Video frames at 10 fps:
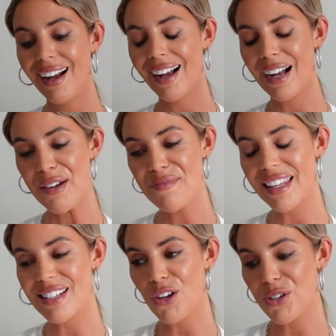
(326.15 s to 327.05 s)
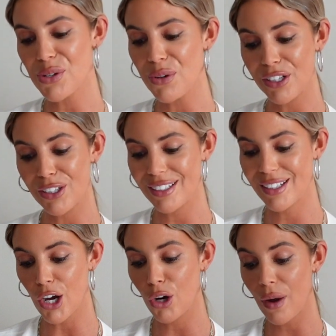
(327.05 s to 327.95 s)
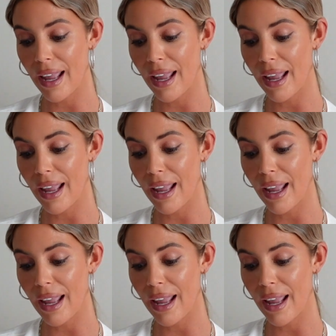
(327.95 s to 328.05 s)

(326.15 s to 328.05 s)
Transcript: Um, that is also a good go.